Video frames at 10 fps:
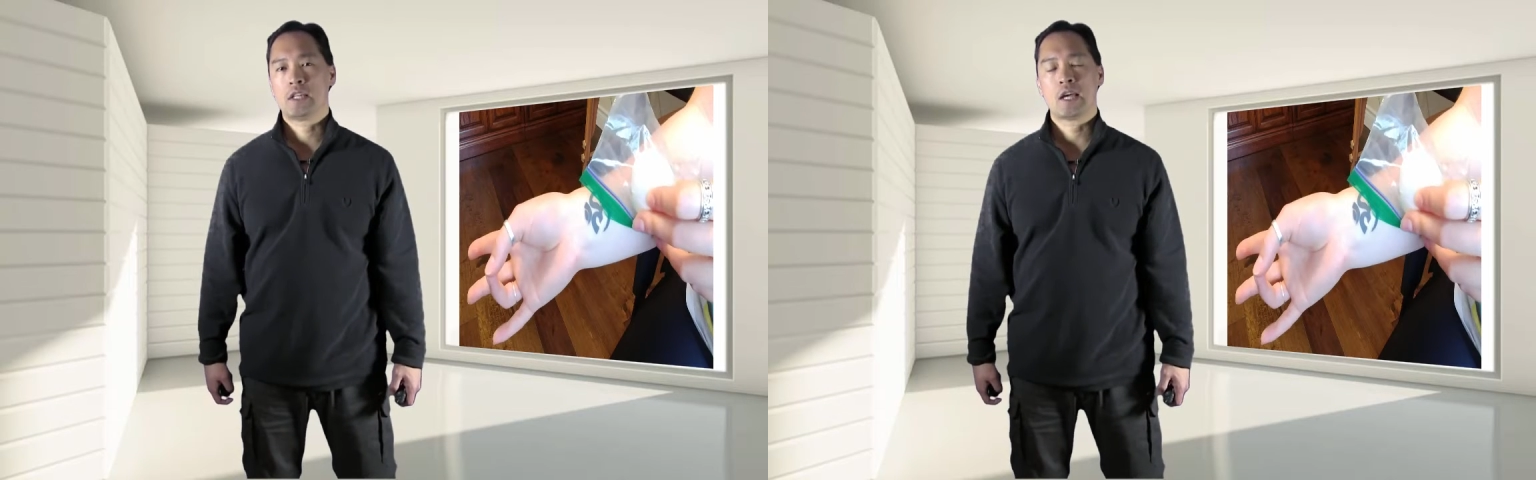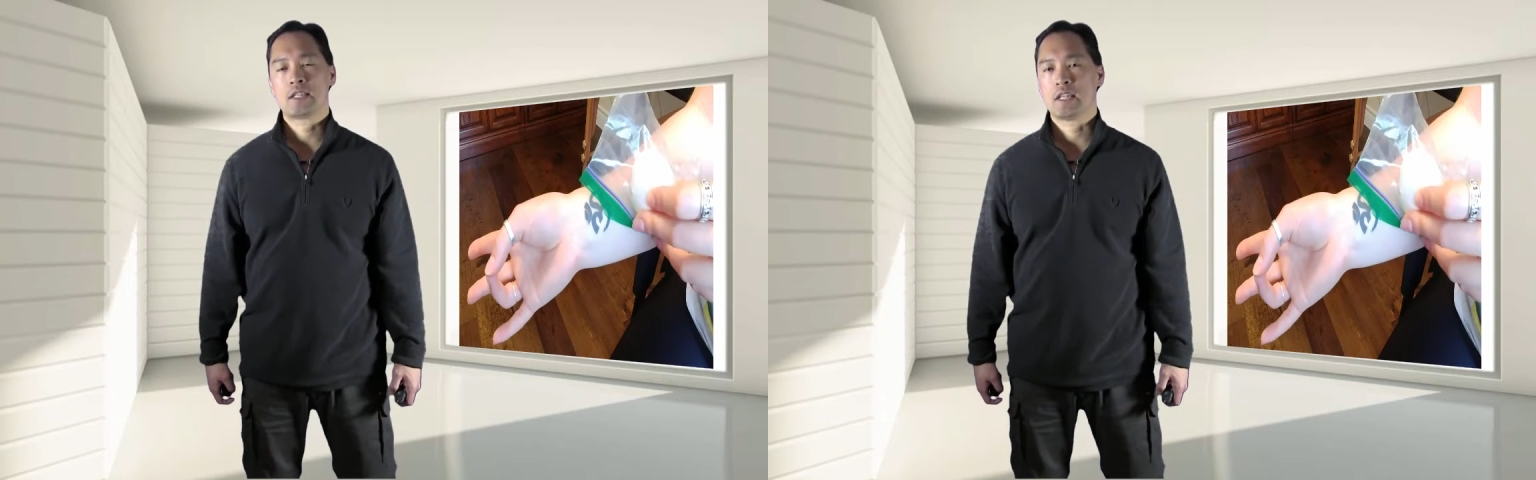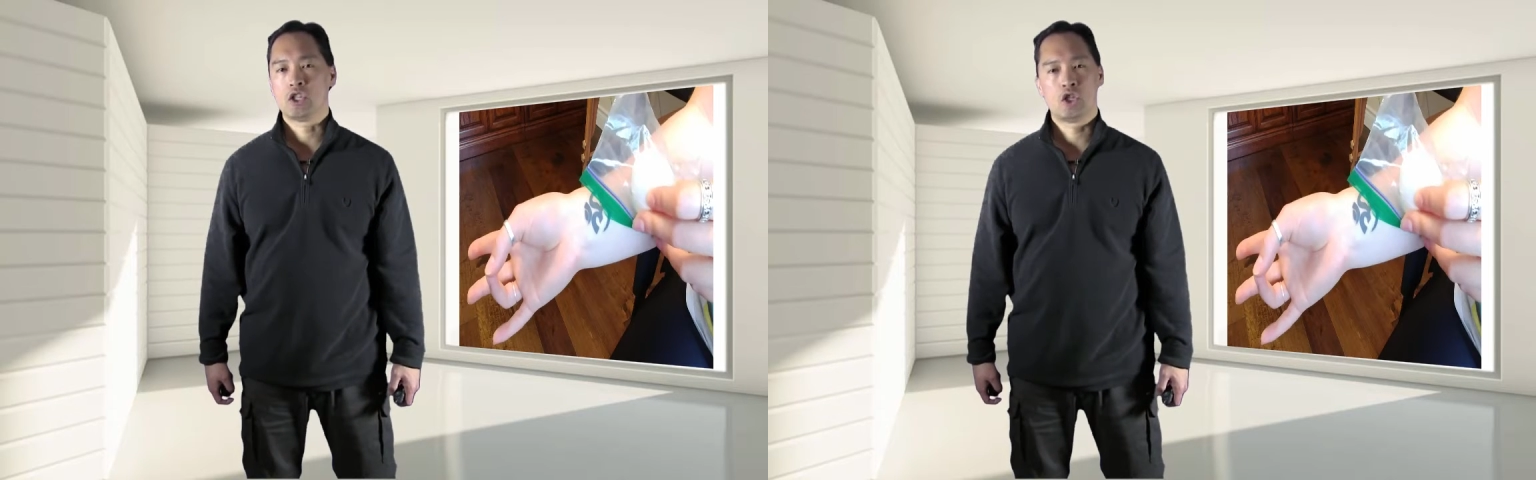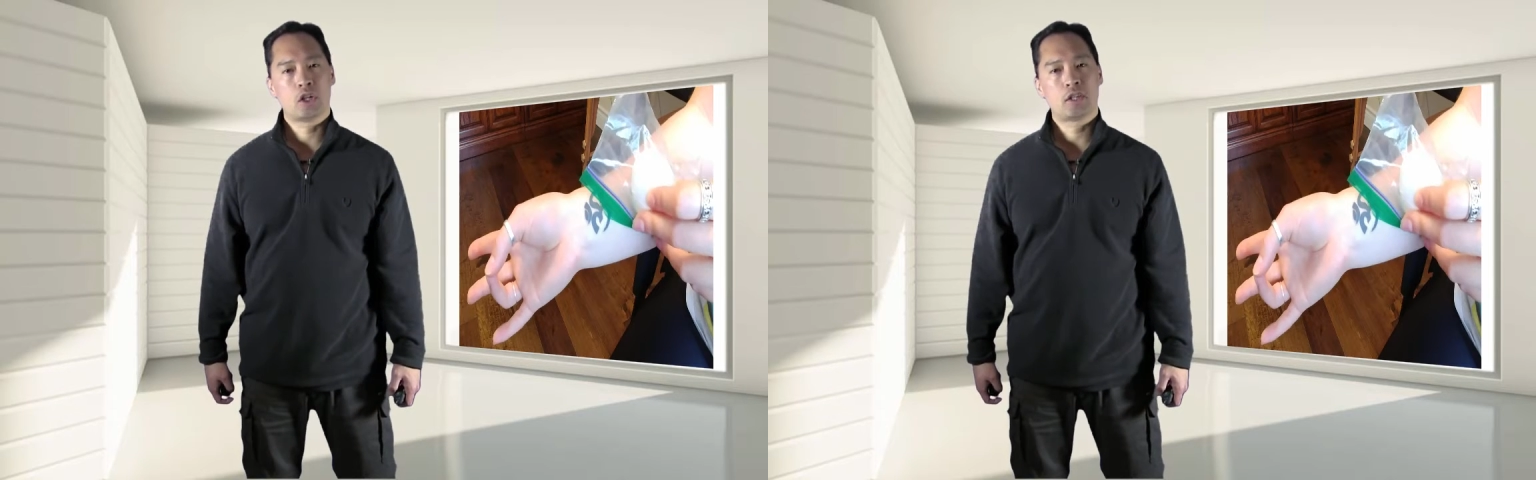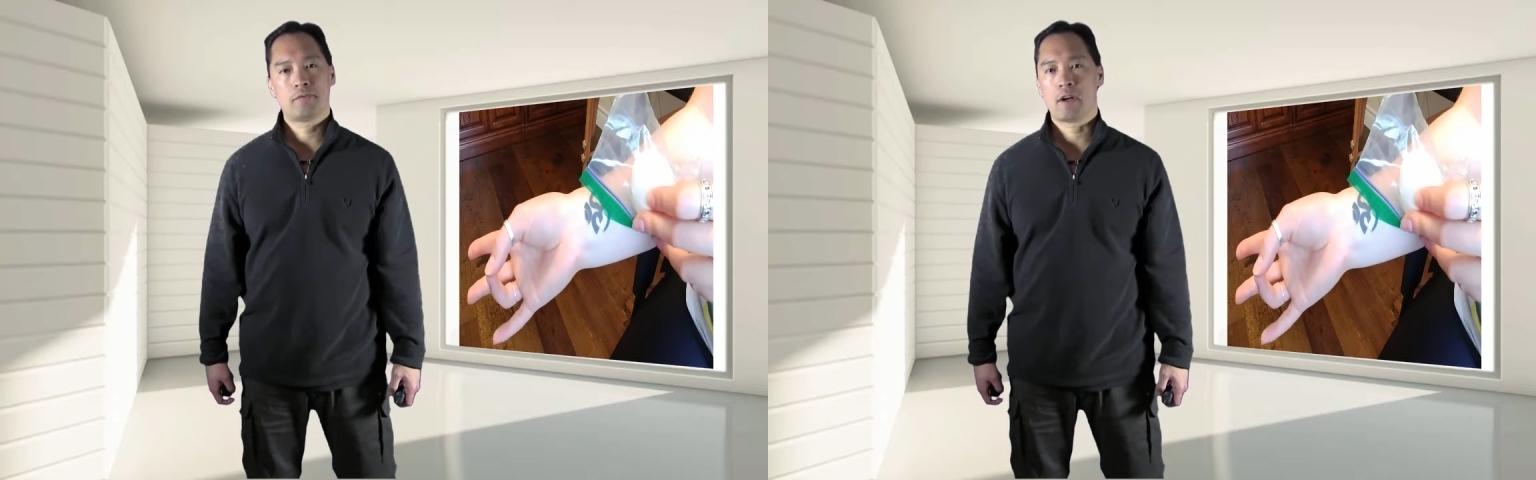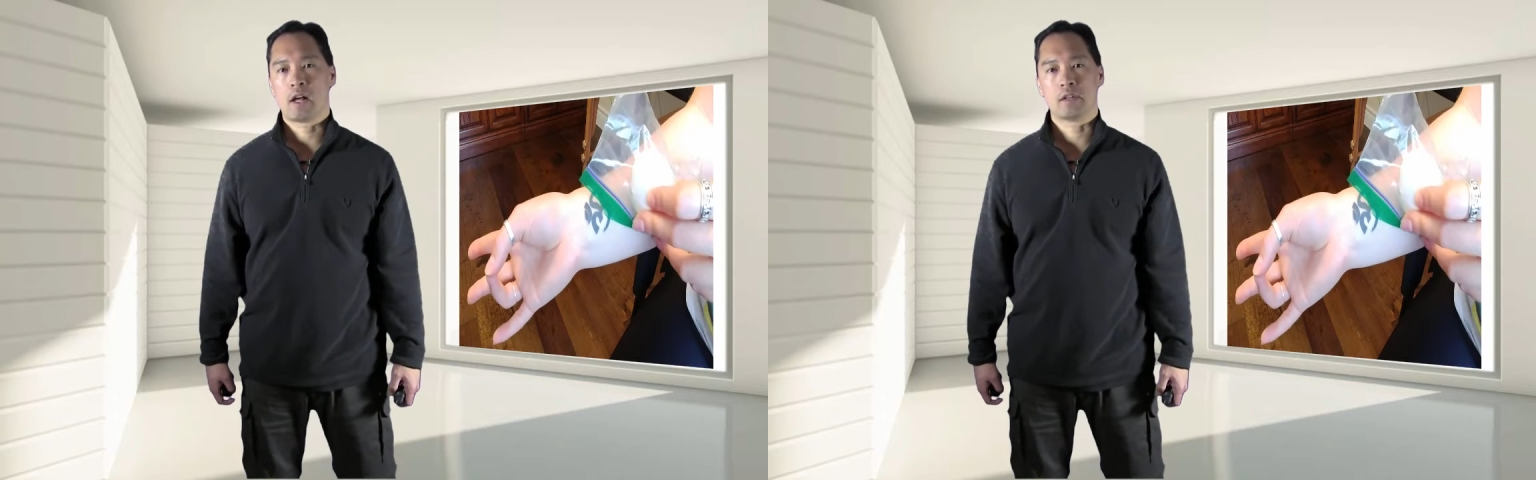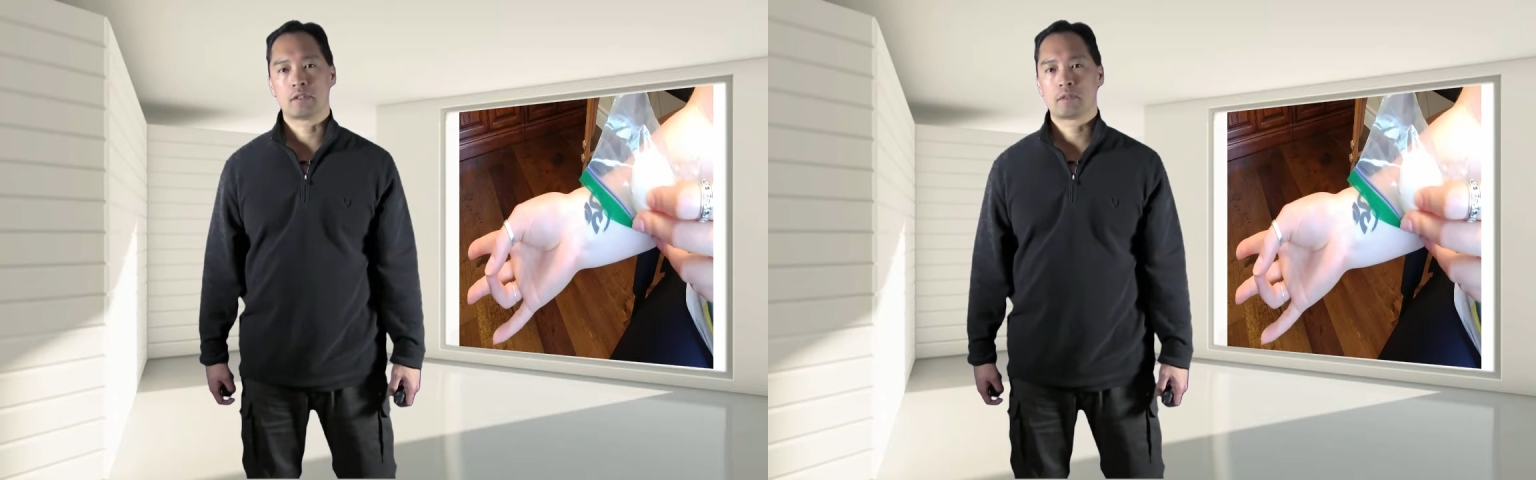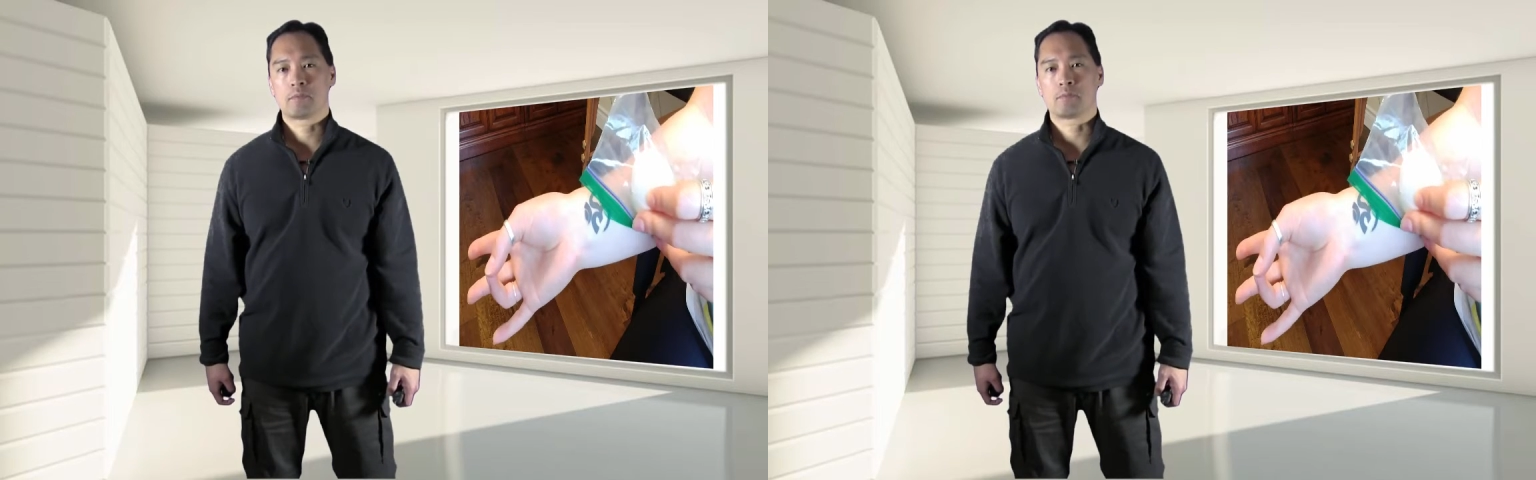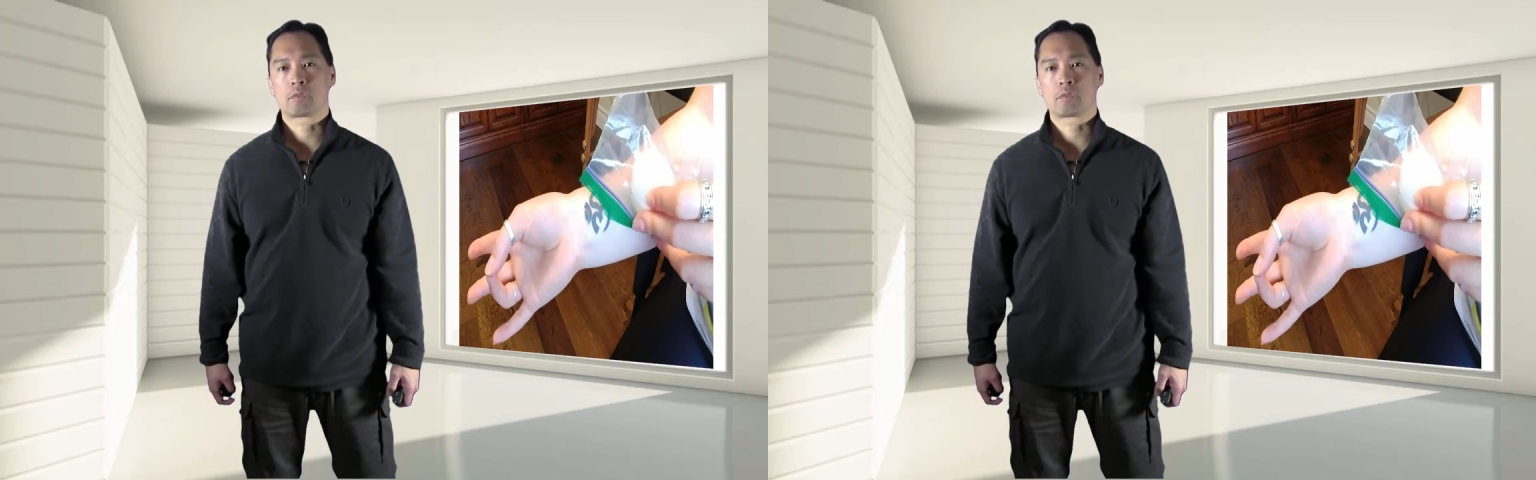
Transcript: testing just the vials.